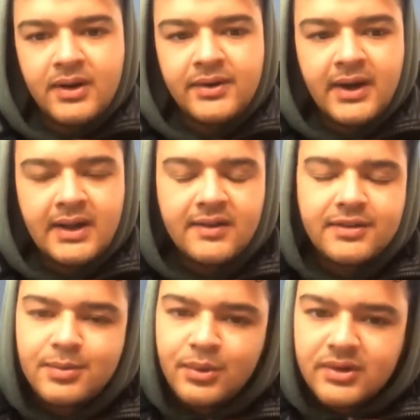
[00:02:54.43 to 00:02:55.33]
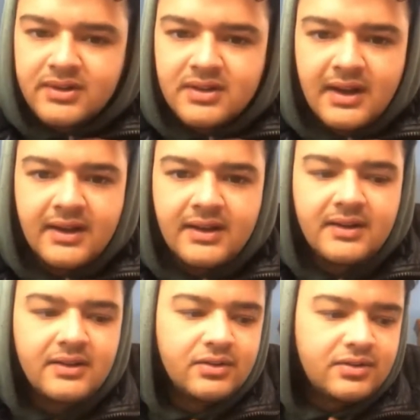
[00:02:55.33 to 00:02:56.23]
I love sports. I
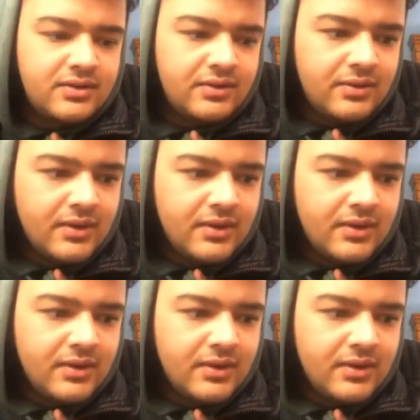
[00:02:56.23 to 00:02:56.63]
used to